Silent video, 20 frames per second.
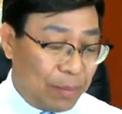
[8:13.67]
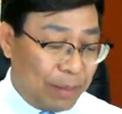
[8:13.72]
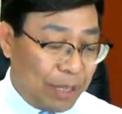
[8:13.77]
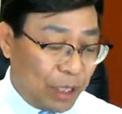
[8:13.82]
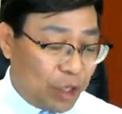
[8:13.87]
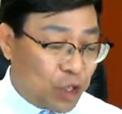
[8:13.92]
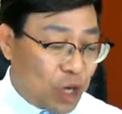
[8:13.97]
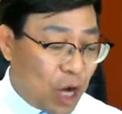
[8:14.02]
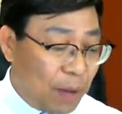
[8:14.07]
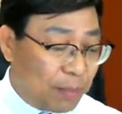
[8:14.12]

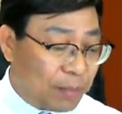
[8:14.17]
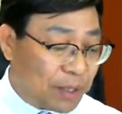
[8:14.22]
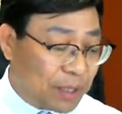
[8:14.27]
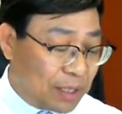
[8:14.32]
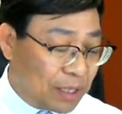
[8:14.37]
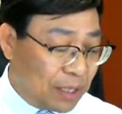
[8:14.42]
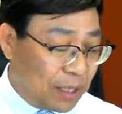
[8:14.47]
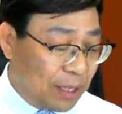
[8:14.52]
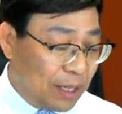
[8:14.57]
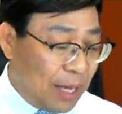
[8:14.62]

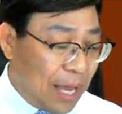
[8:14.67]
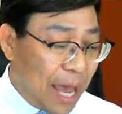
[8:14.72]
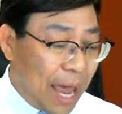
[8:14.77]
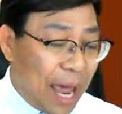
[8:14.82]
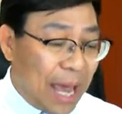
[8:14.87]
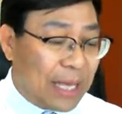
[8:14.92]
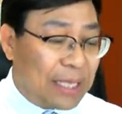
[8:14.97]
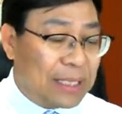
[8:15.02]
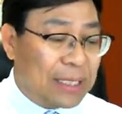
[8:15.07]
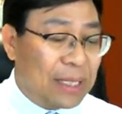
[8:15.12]
jobs
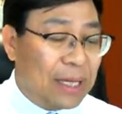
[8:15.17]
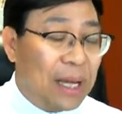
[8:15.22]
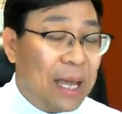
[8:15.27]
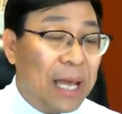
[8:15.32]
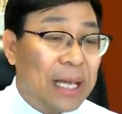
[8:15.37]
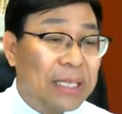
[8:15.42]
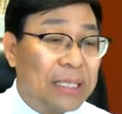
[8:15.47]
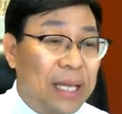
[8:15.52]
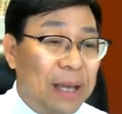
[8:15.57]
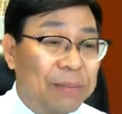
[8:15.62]
as an
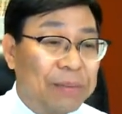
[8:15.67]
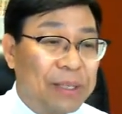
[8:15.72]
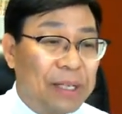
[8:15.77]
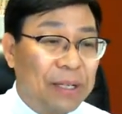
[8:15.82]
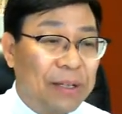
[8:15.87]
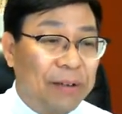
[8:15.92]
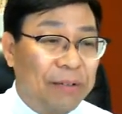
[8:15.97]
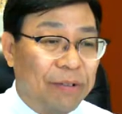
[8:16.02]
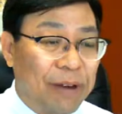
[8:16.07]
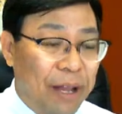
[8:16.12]

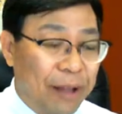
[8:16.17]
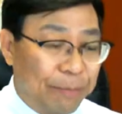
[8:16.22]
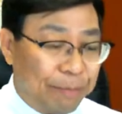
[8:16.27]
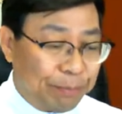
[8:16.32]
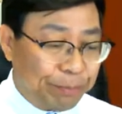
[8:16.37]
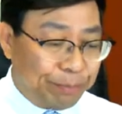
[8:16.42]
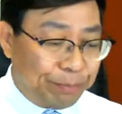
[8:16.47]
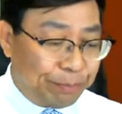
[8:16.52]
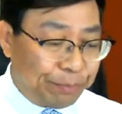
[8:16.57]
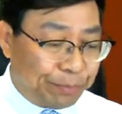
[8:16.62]
exception, right?
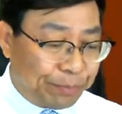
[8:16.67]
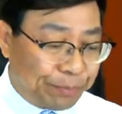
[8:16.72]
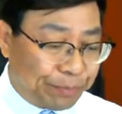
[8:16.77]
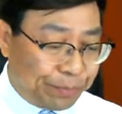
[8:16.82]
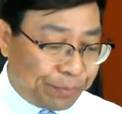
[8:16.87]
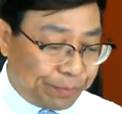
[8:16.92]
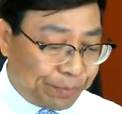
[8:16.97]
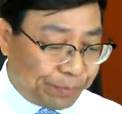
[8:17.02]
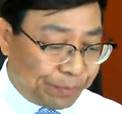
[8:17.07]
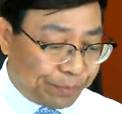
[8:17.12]

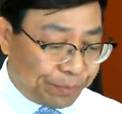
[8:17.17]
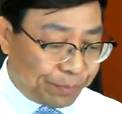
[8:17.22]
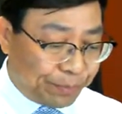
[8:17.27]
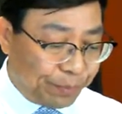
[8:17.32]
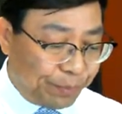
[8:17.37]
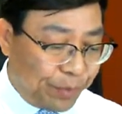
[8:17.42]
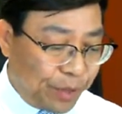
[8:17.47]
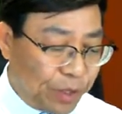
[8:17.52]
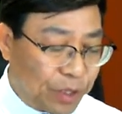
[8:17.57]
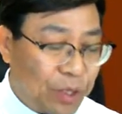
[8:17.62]

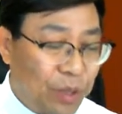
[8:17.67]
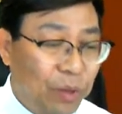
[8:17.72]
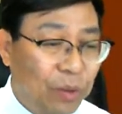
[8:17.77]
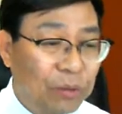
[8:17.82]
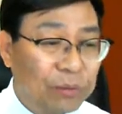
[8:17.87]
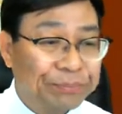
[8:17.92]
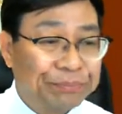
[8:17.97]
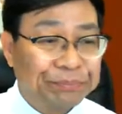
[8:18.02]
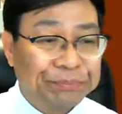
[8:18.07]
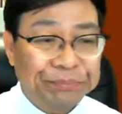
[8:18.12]

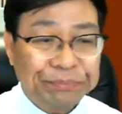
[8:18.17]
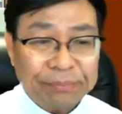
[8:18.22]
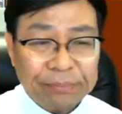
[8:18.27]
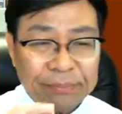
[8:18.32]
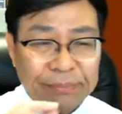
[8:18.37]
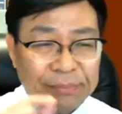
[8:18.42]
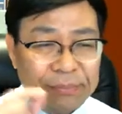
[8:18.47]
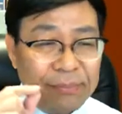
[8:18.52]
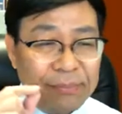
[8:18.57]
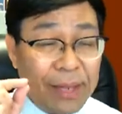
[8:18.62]
So
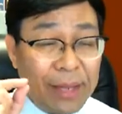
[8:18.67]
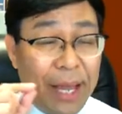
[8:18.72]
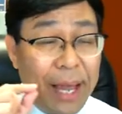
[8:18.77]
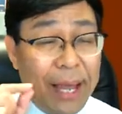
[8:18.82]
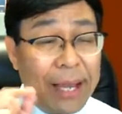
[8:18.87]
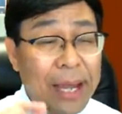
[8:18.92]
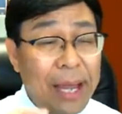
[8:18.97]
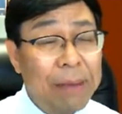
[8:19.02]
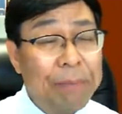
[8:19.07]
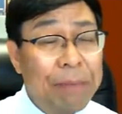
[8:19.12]
I
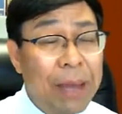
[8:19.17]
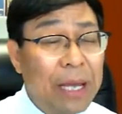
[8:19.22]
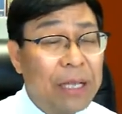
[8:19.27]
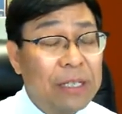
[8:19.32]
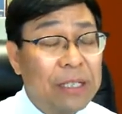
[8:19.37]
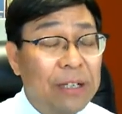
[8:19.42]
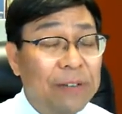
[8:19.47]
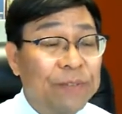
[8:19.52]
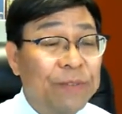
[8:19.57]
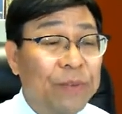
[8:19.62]
can
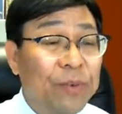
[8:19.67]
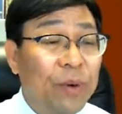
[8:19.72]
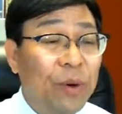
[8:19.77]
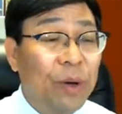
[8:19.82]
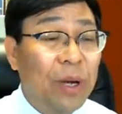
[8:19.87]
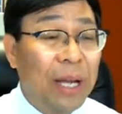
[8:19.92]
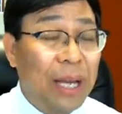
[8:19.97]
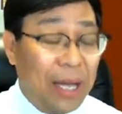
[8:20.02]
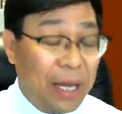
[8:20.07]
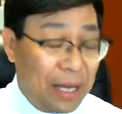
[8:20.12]
mention for
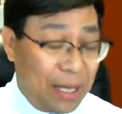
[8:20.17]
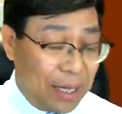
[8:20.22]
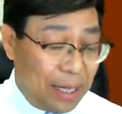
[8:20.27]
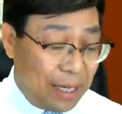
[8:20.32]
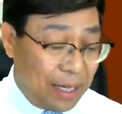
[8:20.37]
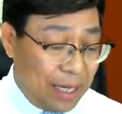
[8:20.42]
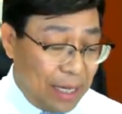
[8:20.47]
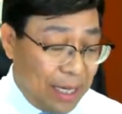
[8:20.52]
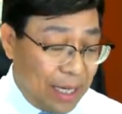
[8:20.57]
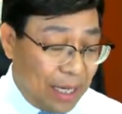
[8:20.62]

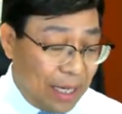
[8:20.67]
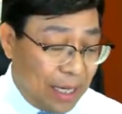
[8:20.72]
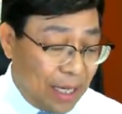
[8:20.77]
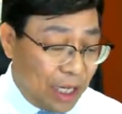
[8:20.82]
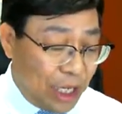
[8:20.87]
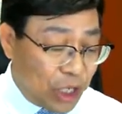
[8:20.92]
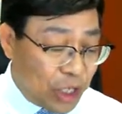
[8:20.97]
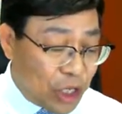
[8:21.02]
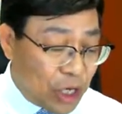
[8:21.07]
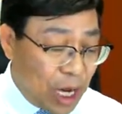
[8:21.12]

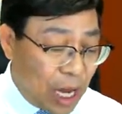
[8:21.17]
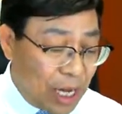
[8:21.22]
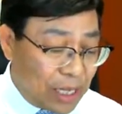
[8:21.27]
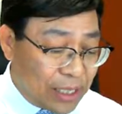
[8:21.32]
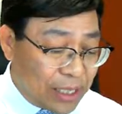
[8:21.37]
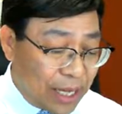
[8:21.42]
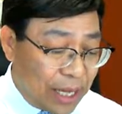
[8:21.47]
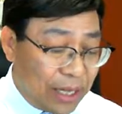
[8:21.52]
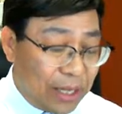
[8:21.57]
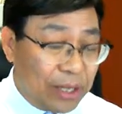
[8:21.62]
a
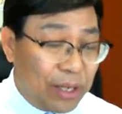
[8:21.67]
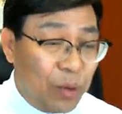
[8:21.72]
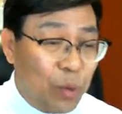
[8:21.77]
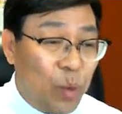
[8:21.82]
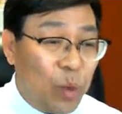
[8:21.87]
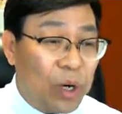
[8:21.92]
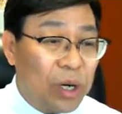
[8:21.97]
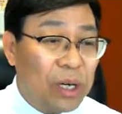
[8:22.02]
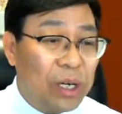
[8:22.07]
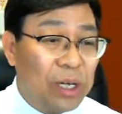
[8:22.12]
child care
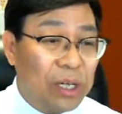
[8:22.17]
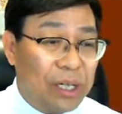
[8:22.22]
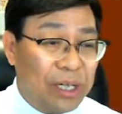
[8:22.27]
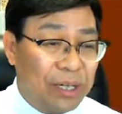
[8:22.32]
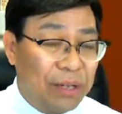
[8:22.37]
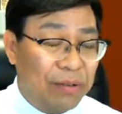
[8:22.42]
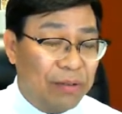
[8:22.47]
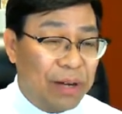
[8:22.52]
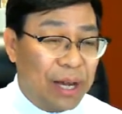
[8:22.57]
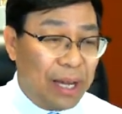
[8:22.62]
worker,
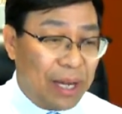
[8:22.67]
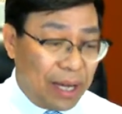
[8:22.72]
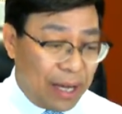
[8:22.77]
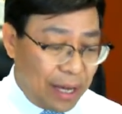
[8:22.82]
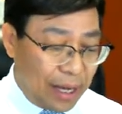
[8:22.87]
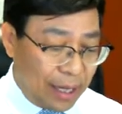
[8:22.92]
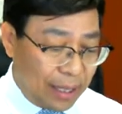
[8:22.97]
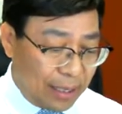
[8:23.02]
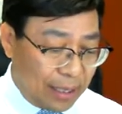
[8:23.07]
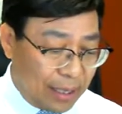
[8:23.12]
right?
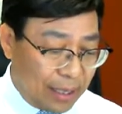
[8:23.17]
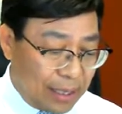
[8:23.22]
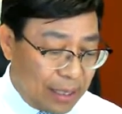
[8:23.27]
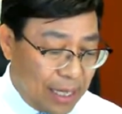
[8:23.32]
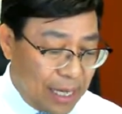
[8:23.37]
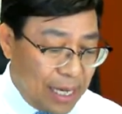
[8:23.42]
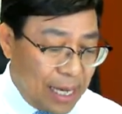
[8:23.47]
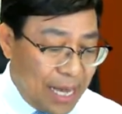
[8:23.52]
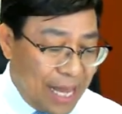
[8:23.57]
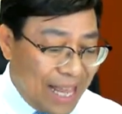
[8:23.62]
And then
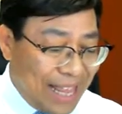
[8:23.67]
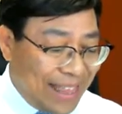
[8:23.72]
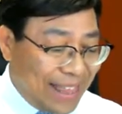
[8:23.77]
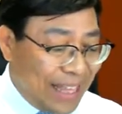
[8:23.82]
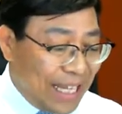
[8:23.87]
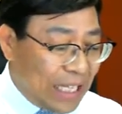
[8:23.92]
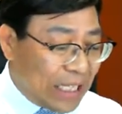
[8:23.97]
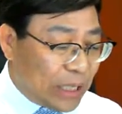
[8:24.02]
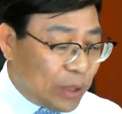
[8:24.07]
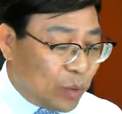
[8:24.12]

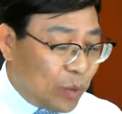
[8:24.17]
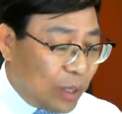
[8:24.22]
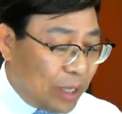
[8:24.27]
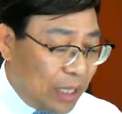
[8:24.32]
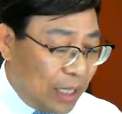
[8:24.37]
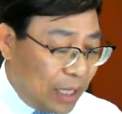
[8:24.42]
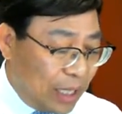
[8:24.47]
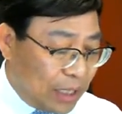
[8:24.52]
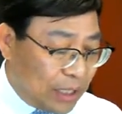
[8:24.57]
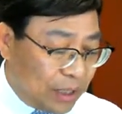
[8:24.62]
this one
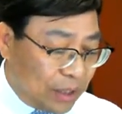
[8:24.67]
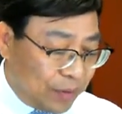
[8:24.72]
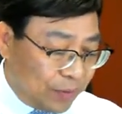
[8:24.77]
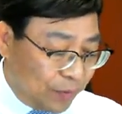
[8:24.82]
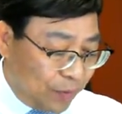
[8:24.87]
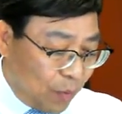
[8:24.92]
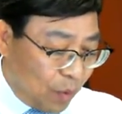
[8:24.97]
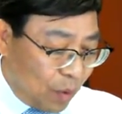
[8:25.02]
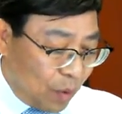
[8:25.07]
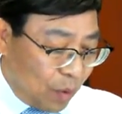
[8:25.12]
is
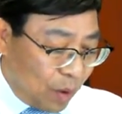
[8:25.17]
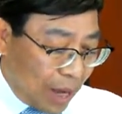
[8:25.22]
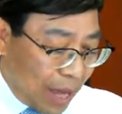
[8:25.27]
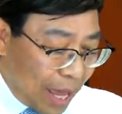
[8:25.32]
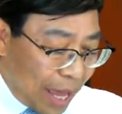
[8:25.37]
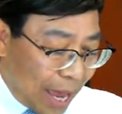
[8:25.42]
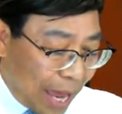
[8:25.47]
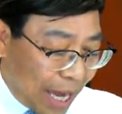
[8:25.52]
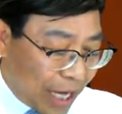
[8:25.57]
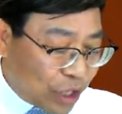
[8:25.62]
for
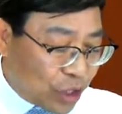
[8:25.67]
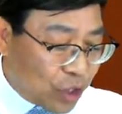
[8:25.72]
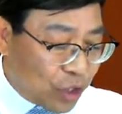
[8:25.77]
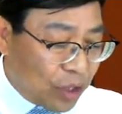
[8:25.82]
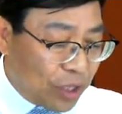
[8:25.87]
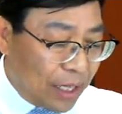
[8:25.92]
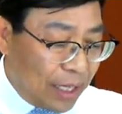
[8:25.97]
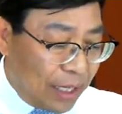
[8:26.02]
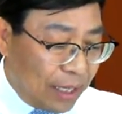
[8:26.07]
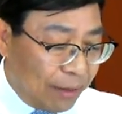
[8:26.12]

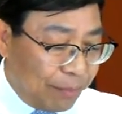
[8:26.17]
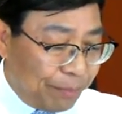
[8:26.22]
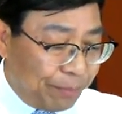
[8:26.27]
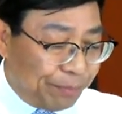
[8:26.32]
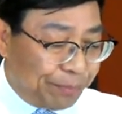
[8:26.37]
actually,